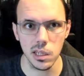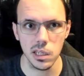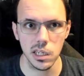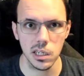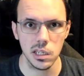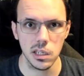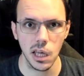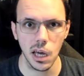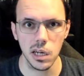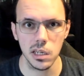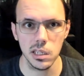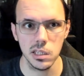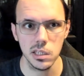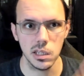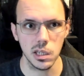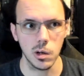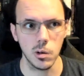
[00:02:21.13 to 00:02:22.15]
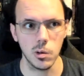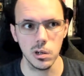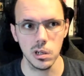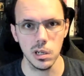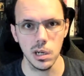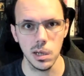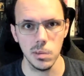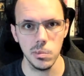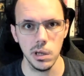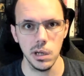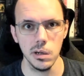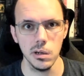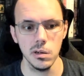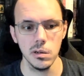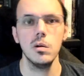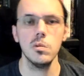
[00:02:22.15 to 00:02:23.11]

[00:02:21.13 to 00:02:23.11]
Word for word: Link to that is in the corner up here.